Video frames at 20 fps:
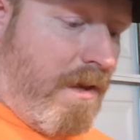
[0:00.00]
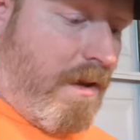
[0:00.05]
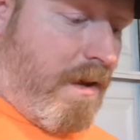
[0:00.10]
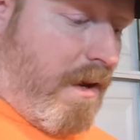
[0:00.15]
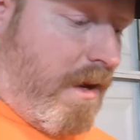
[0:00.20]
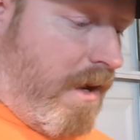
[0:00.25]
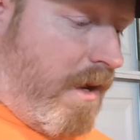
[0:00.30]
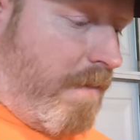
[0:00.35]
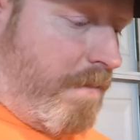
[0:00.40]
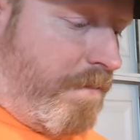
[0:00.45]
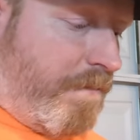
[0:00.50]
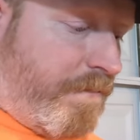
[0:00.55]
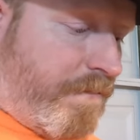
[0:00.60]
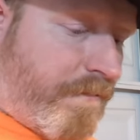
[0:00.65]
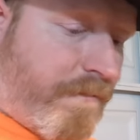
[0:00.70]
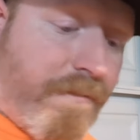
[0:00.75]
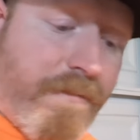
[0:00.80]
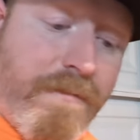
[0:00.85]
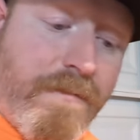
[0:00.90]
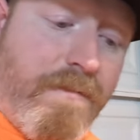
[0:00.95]
the
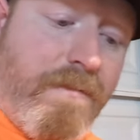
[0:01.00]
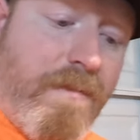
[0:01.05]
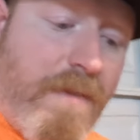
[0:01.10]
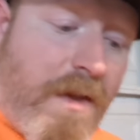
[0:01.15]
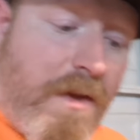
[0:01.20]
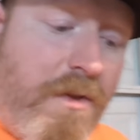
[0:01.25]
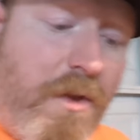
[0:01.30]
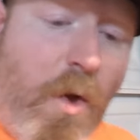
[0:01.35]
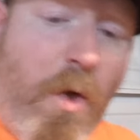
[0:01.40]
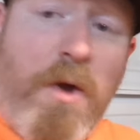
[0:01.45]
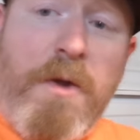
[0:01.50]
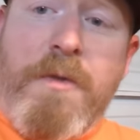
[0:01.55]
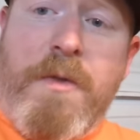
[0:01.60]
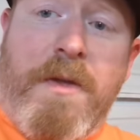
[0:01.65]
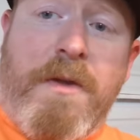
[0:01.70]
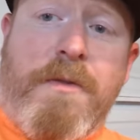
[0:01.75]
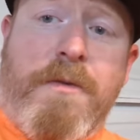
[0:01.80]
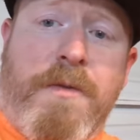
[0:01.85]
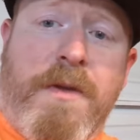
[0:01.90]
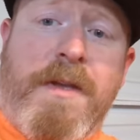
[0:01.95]

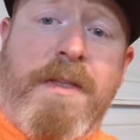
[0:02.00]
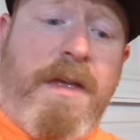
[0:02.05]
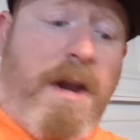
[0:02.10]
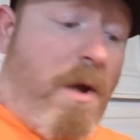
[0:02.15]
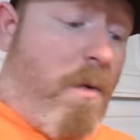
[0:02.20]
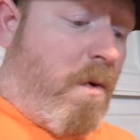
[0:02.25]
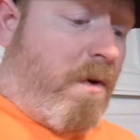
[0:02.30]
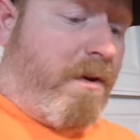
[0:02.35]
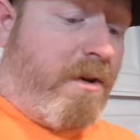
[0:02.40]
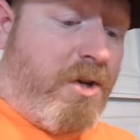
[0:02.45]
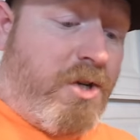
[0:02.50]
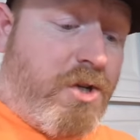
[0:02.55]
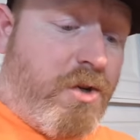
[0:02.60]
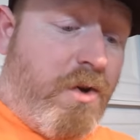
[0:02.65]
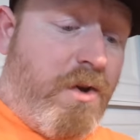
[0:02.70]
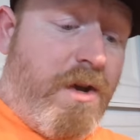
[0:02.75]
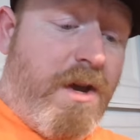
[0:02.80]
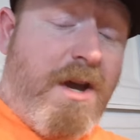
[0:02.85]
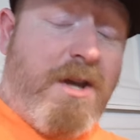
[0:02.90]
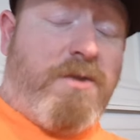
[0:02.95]
other thing that I wanted to show
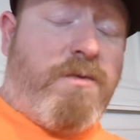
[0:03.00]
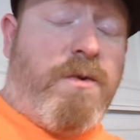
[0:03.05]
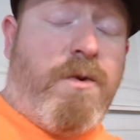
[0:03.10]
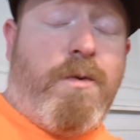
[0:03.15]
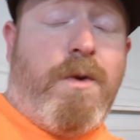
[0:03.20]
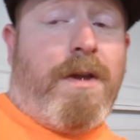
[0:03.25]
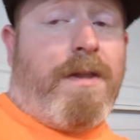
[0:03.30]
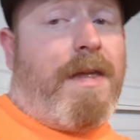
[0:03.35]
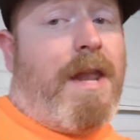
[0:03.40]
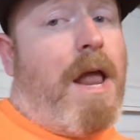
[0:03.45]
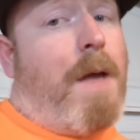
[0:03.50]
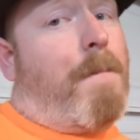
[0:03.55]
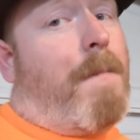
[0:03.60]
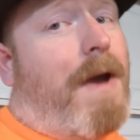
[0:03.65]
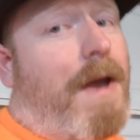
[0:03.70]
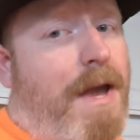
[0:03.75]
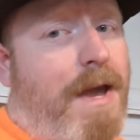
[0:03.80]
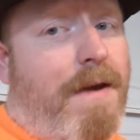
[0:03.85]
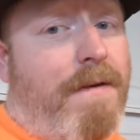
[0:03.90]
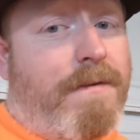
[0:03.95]
you guys real quick that I
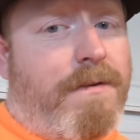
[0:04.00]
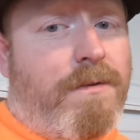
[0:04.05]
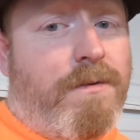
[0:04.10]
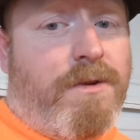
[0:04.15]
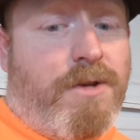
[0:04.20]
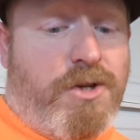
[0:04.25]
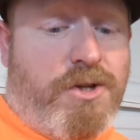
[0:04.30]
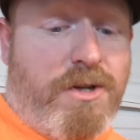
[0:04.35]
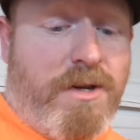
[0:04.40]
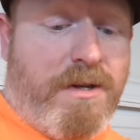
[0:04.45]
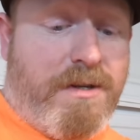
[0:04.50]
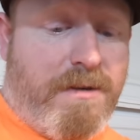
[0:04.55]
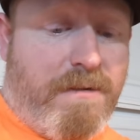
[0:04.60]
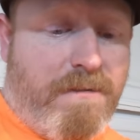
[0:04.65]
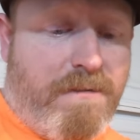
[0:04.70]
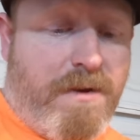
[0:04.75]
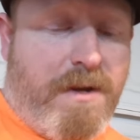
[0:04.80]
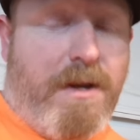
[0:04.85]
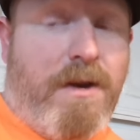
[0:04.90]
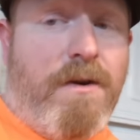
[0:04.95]
might have to adjust and
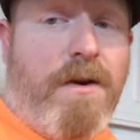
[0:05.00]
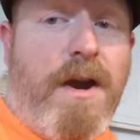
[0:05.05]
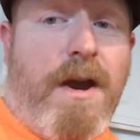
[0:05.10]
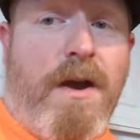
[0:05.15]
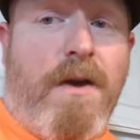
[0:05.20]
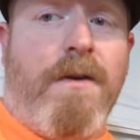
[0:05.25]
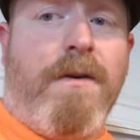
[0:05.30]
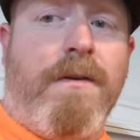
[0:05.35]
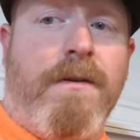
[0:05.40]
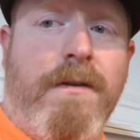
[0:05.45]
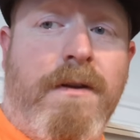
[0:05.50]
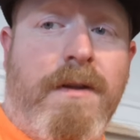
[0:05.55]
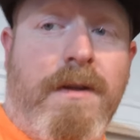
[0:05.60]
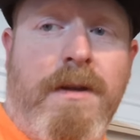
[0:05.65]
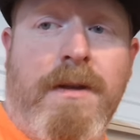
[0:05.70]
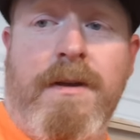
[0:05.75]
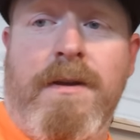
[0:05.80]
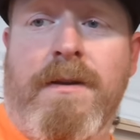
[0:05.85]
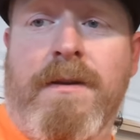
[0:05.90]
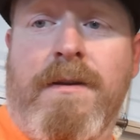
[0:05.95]
figure out
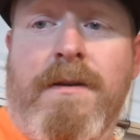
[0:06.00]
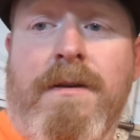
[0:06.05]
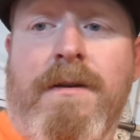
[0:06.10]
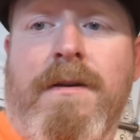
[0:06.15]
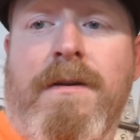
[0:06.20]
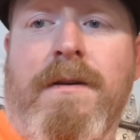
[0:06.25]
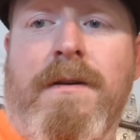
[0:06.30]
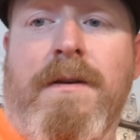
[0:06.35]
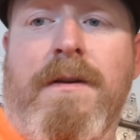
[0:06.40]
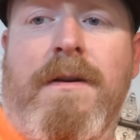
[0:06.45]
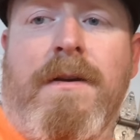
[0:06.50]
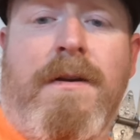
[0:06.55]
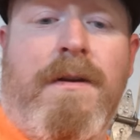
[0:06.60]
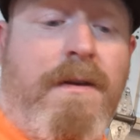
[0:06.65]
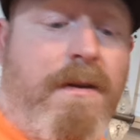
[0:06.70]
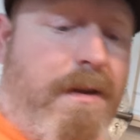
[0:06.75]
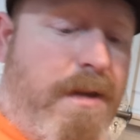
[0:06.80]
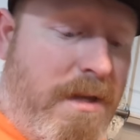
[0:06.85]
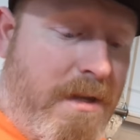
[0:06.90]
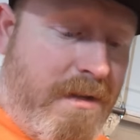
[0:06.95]

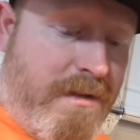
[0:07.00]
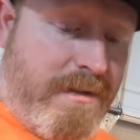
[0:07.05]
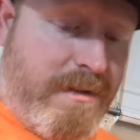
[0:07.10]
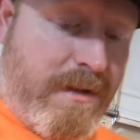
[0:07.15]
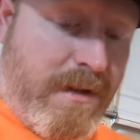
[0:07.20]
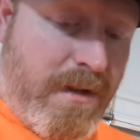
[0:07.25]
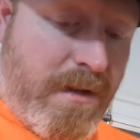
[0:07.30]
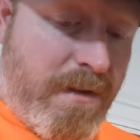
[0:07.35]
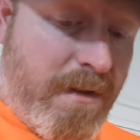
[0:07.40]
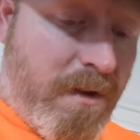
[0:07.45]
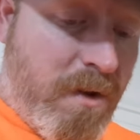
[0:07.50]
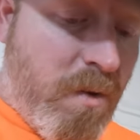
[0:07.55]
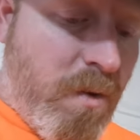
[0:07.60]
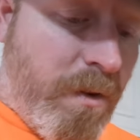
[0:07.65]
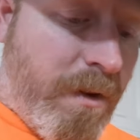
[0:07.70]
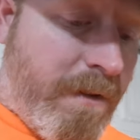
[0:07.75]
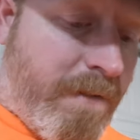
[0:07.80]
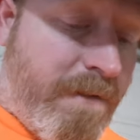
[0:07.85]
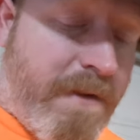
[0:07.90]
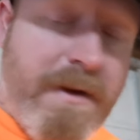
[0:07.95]
is the
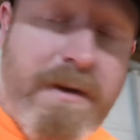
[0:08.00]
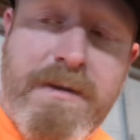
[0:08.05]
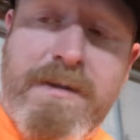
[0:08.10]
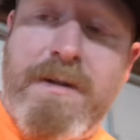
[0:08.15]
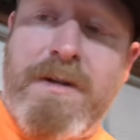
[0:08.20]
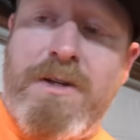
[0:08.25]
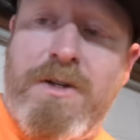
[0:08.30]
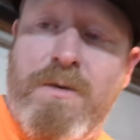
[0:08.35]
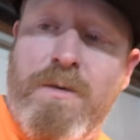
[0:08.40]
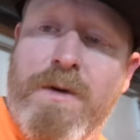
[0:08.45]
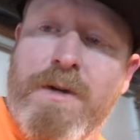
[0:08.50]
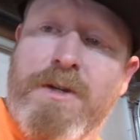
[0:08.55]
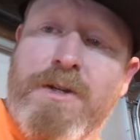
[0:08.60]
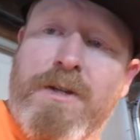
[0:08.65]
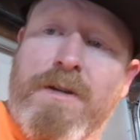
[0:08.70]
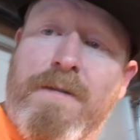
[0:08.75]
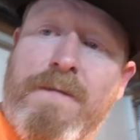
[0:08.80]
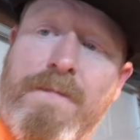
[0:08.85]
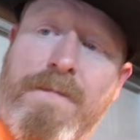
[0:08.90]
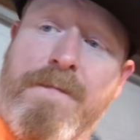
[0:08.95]
cooling fan
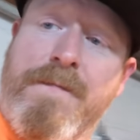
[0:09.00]
situation.